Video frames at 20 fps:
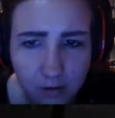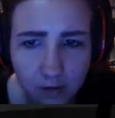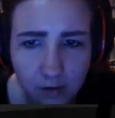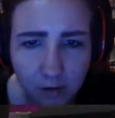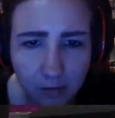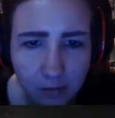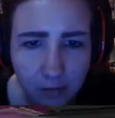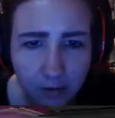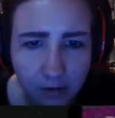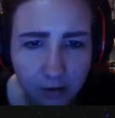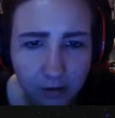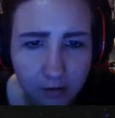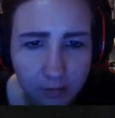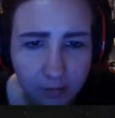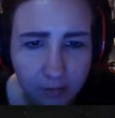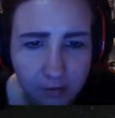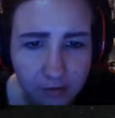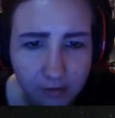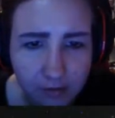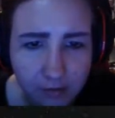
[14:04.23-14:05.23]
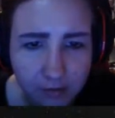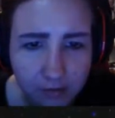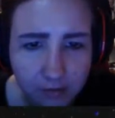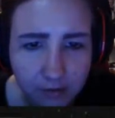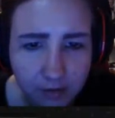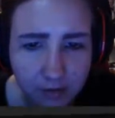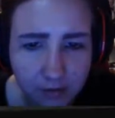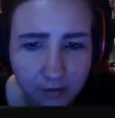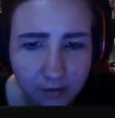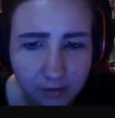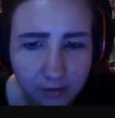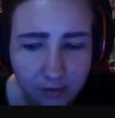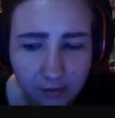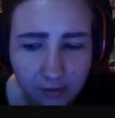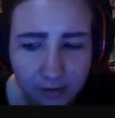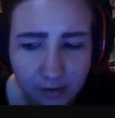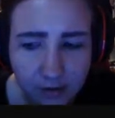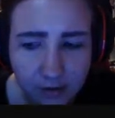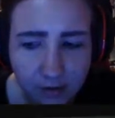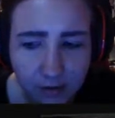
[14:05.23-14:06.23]
I'm gonna give myself a chance to sort
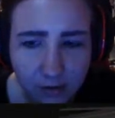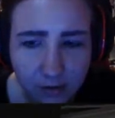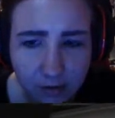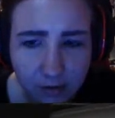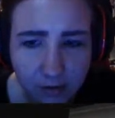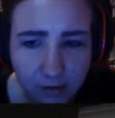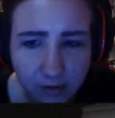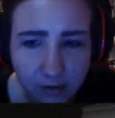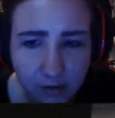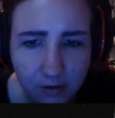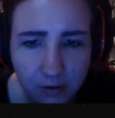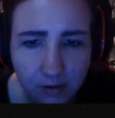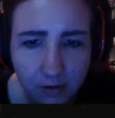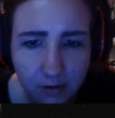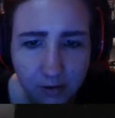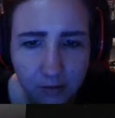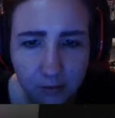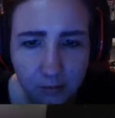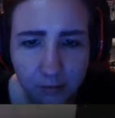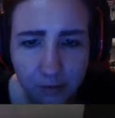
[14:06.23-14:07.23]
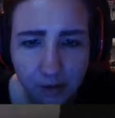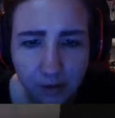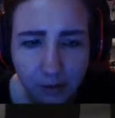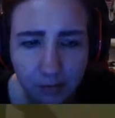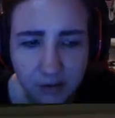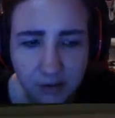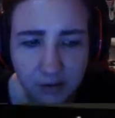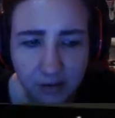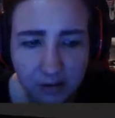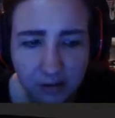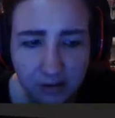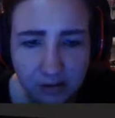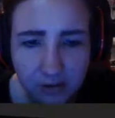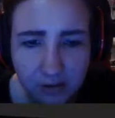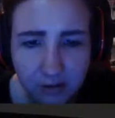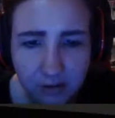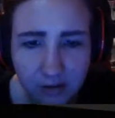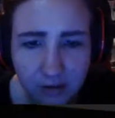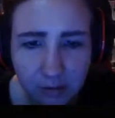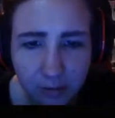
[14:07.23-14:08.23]
of heal, pick any extra
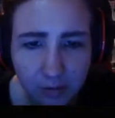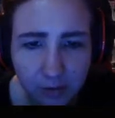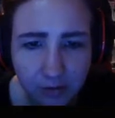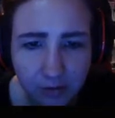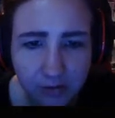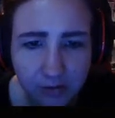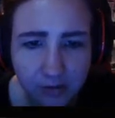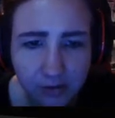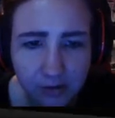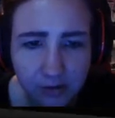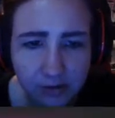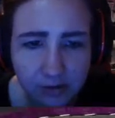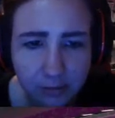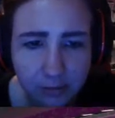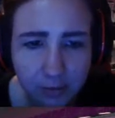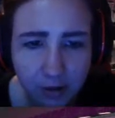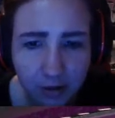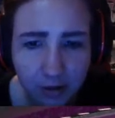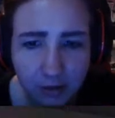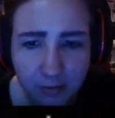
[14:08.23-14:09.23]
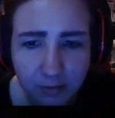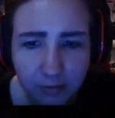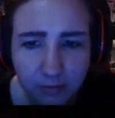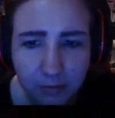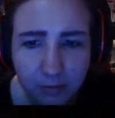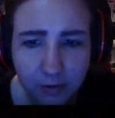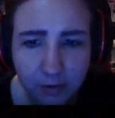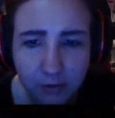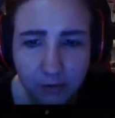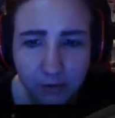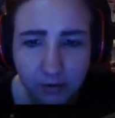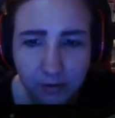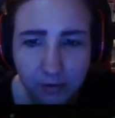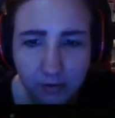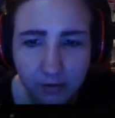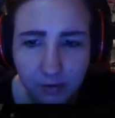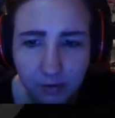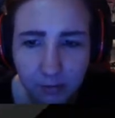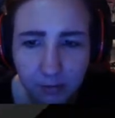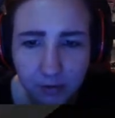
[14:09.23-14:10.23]
ammo. This is actually probably too easy,
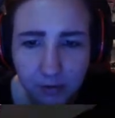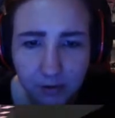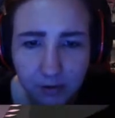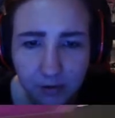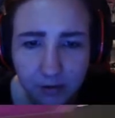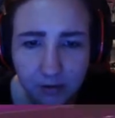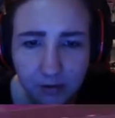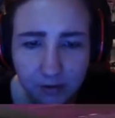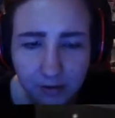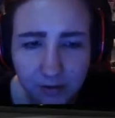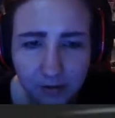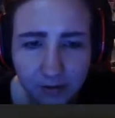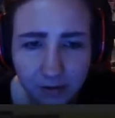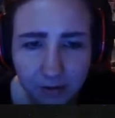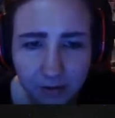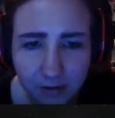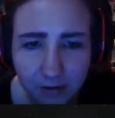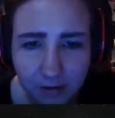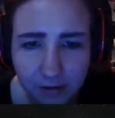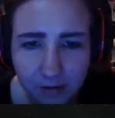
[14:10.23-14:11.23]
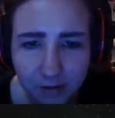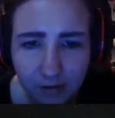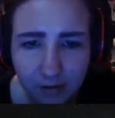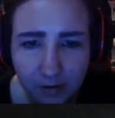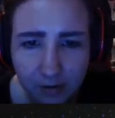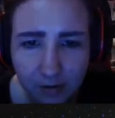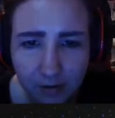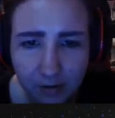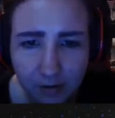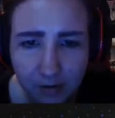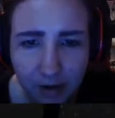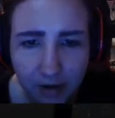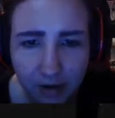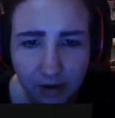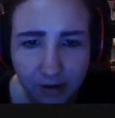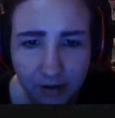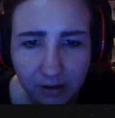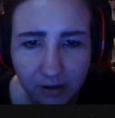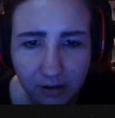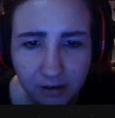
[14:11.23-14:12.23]
but my
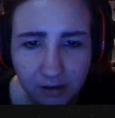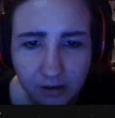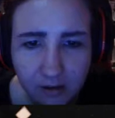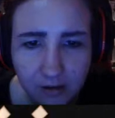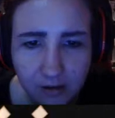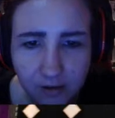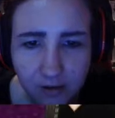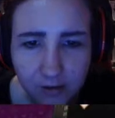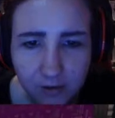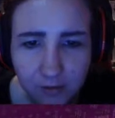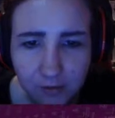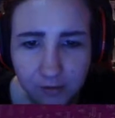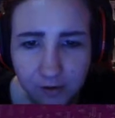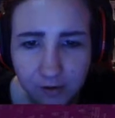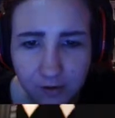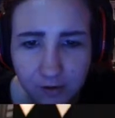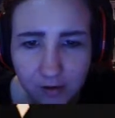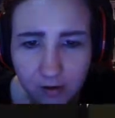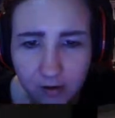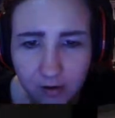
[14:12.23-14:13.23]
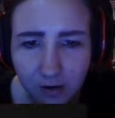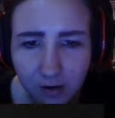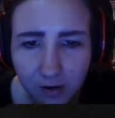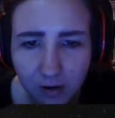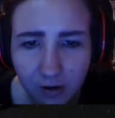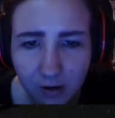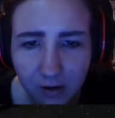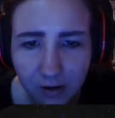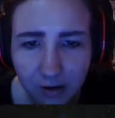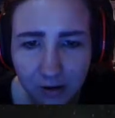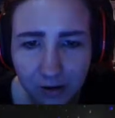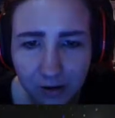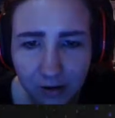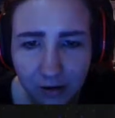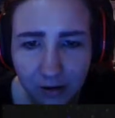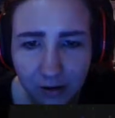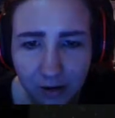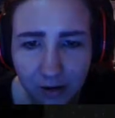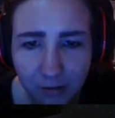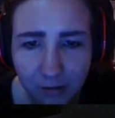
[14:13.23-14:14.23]
idea of hard
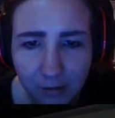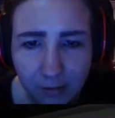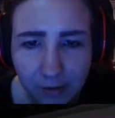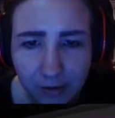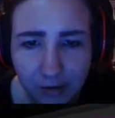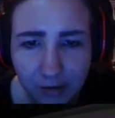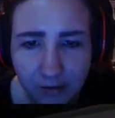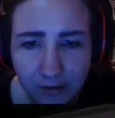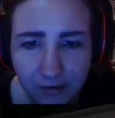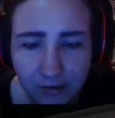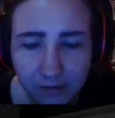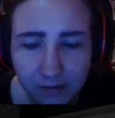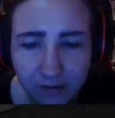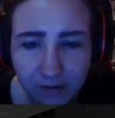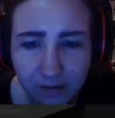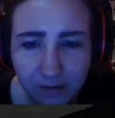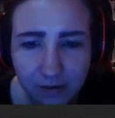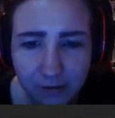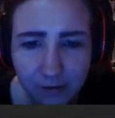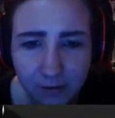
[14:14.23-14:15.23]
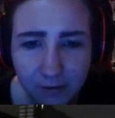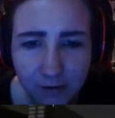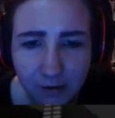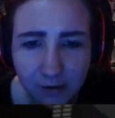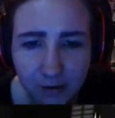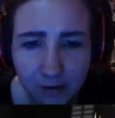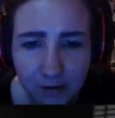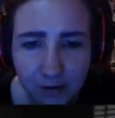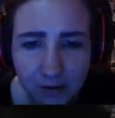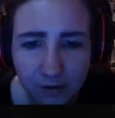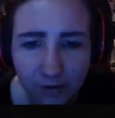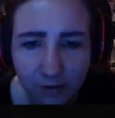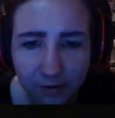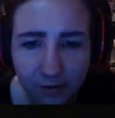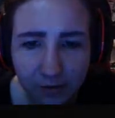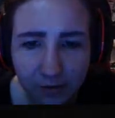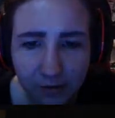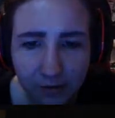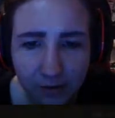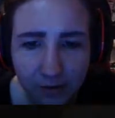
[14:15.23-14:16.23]
and everybody else's idea of hard are two
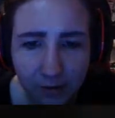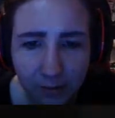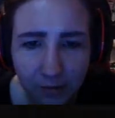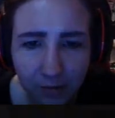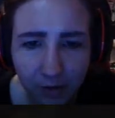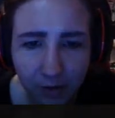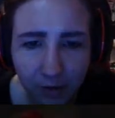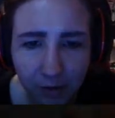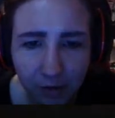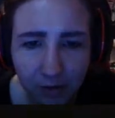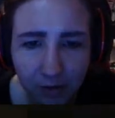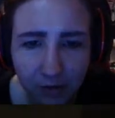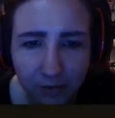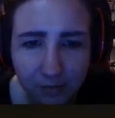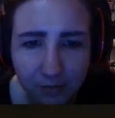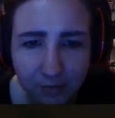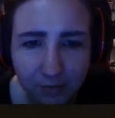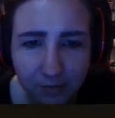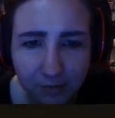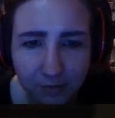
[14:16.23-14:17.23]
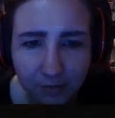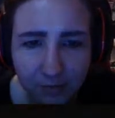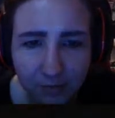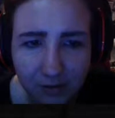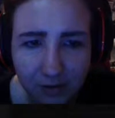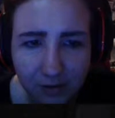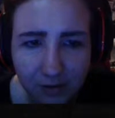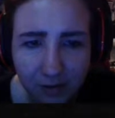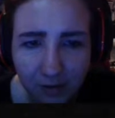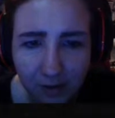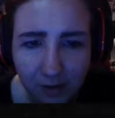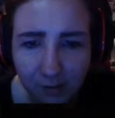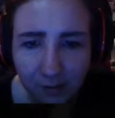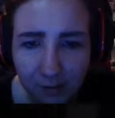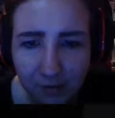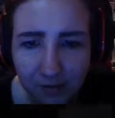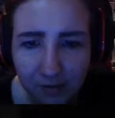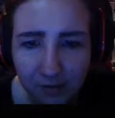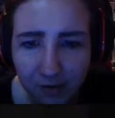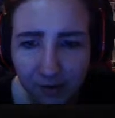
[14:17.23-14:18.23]
different types of hard.
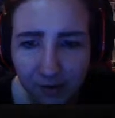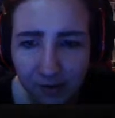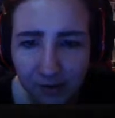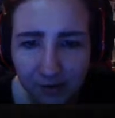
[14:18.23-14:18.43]
So...